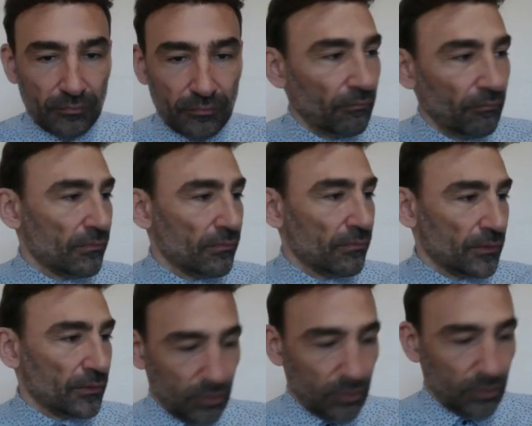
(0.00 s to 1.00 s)
Okay,
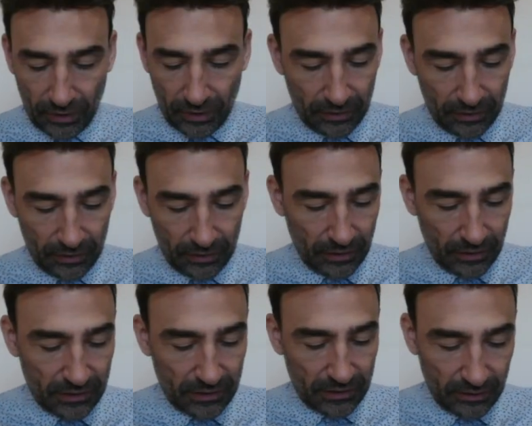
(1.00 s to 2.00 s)
and the start
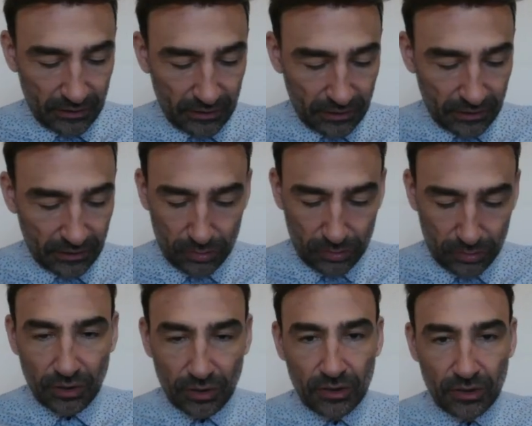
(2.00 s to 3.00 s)
as usual.
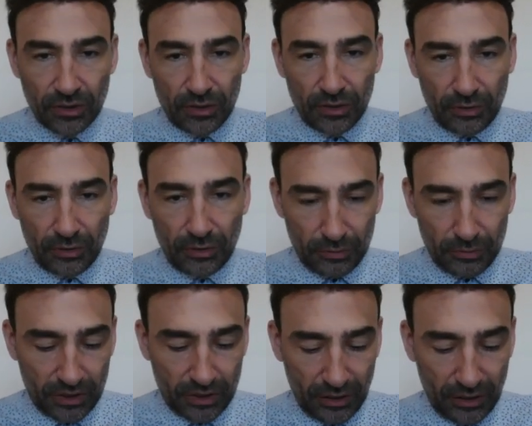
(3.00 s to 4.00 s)
Well, we start,
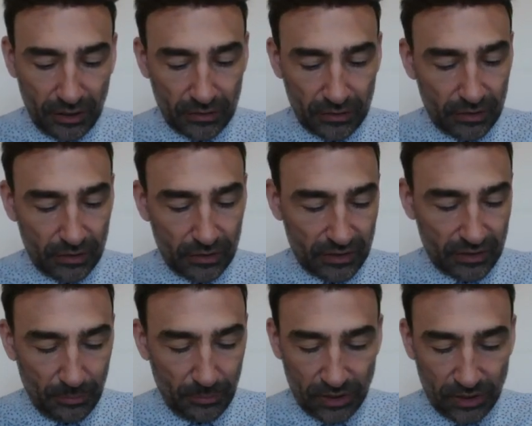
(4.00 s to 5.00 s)
this time we start
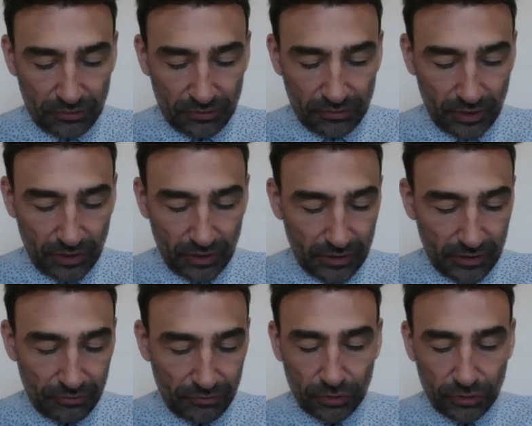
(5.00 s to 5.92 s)
from 1940.